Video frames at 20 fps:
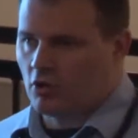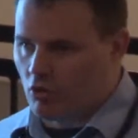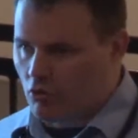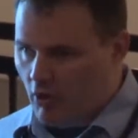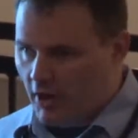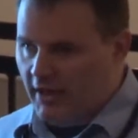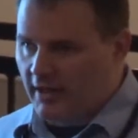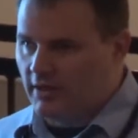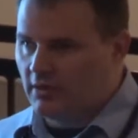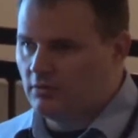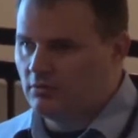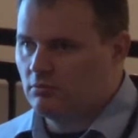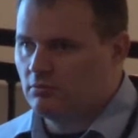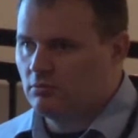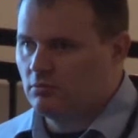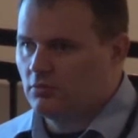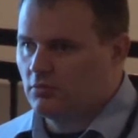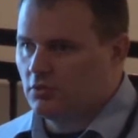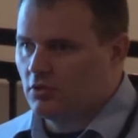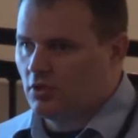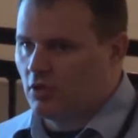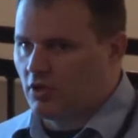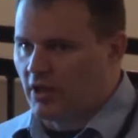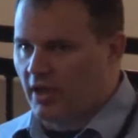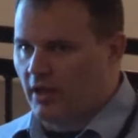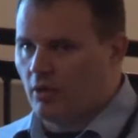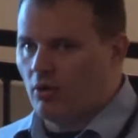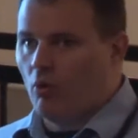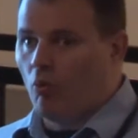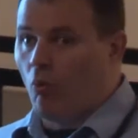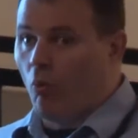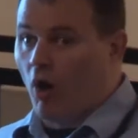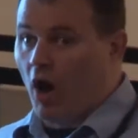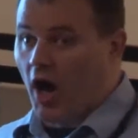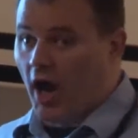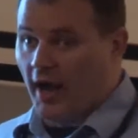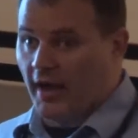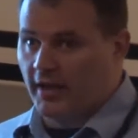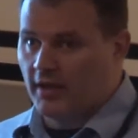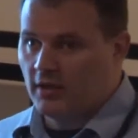Great. Okay,
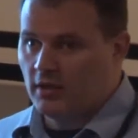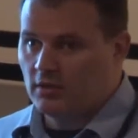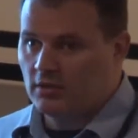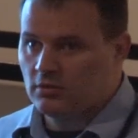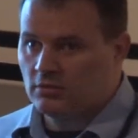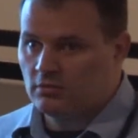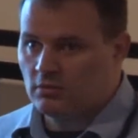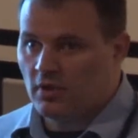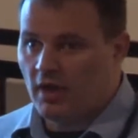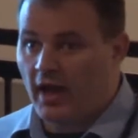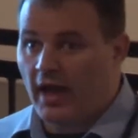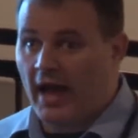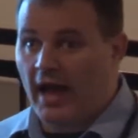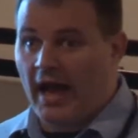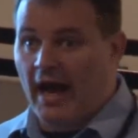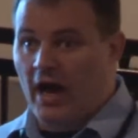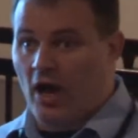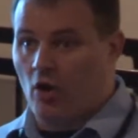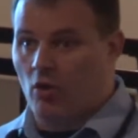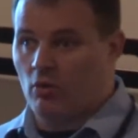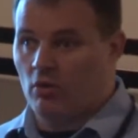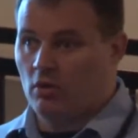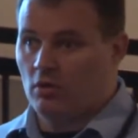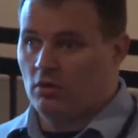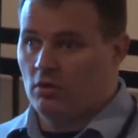why? How?